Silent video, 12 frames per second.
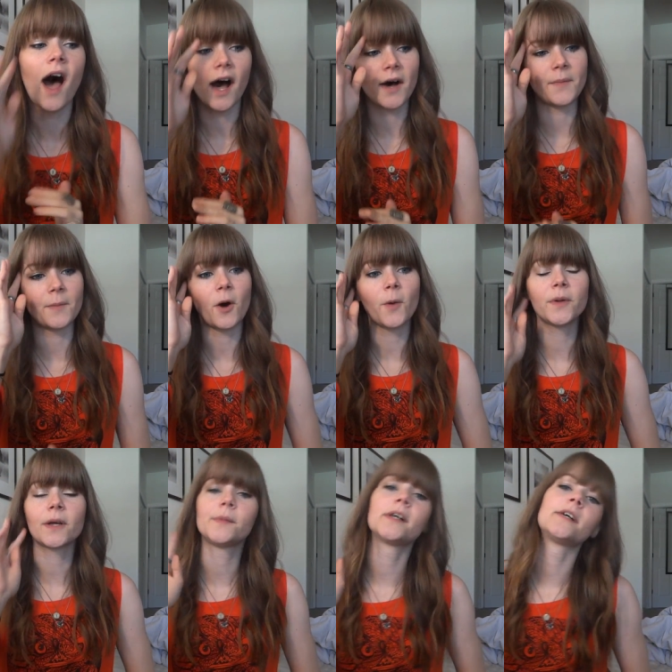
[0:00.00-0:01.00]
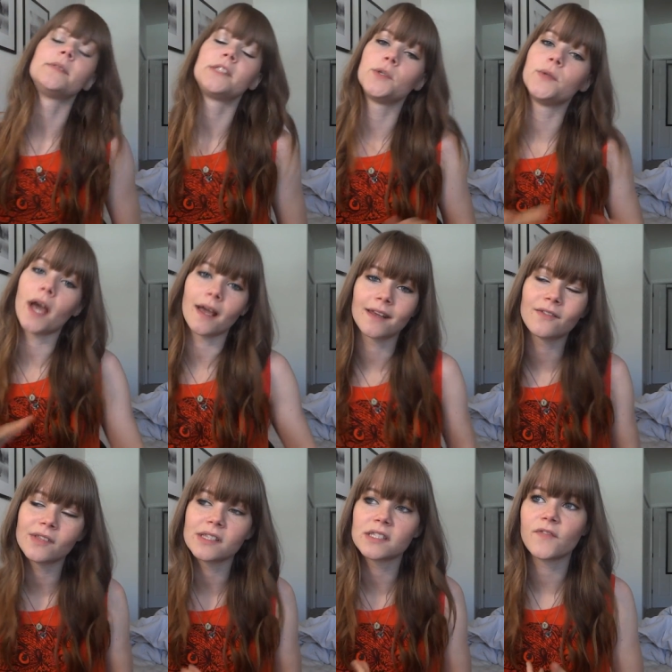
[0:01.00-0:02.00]
um, I'm hoping I'm not gonna be too
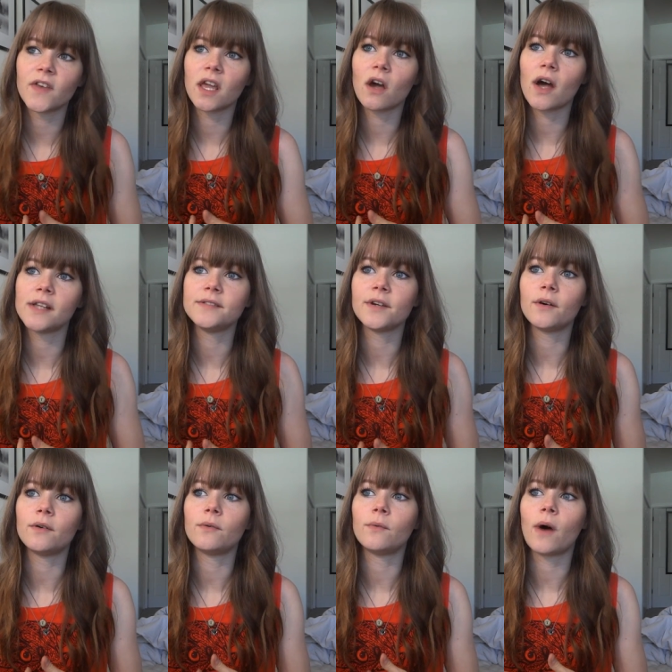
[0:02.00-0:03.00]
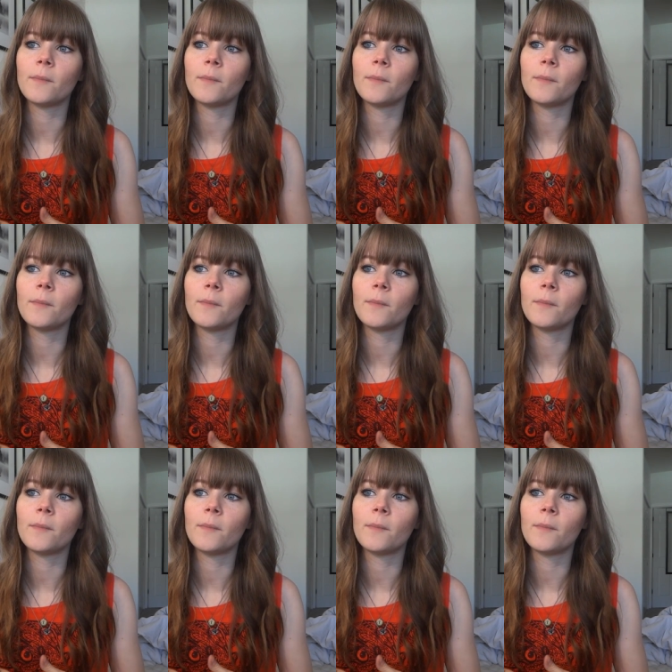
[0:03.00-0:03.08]
negative in this video I don't